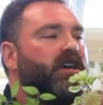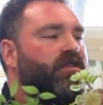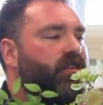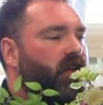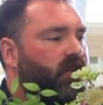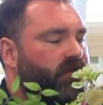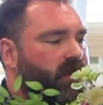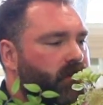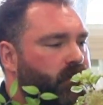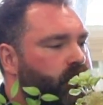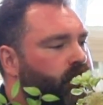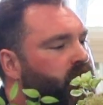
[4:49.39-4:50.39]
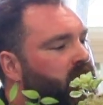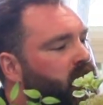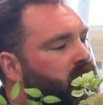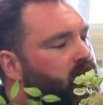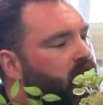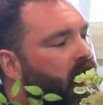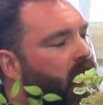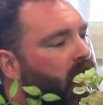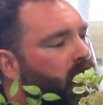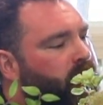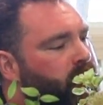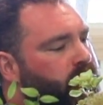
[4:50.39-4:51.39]
I thought of
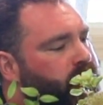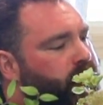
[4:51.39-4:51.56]
them.